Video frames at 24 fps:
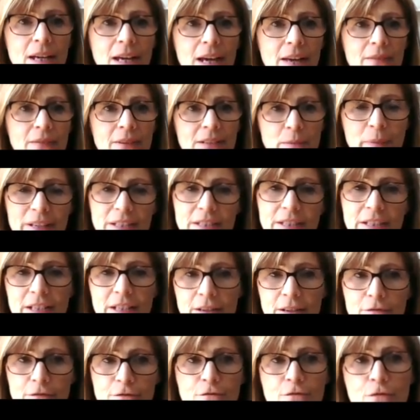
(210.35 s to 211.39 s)
And there's
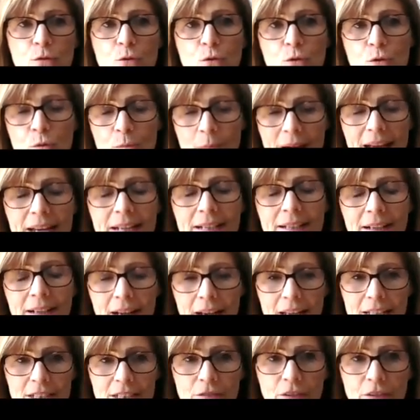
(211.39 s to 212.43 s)
basically 4 main
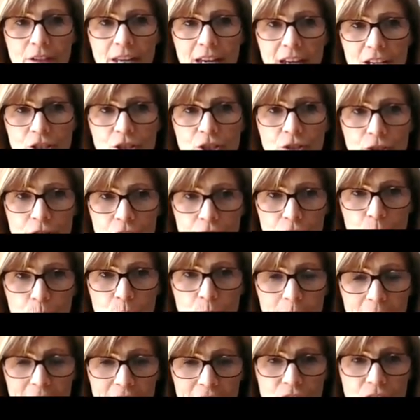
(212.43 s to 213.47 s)
classifications of
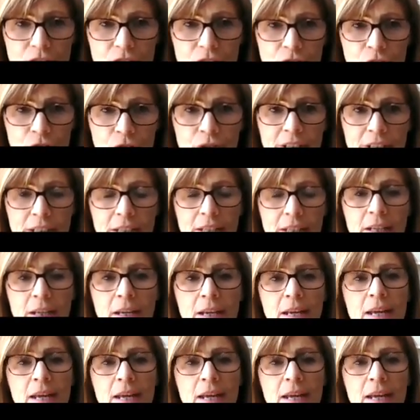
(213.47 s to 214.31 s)
whiplash injury.